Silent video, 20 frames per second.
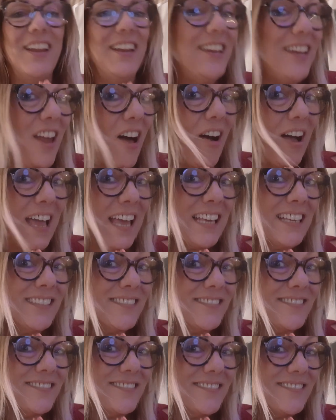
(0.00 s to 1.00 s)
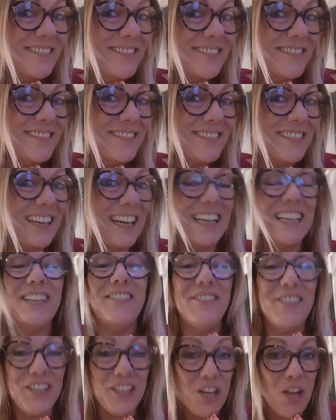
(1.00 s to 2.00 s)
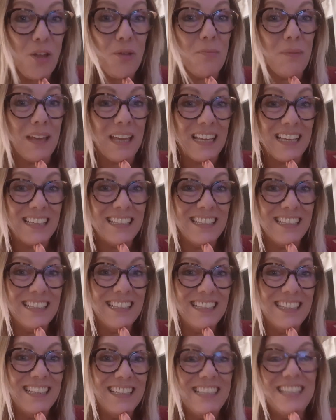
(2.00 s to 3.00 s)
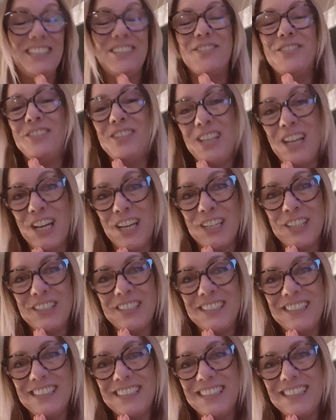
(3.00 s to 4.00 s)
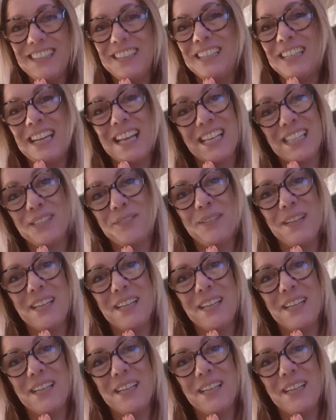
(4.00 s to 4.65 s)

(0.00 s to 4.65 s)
Light. And if you know me, you'll know the next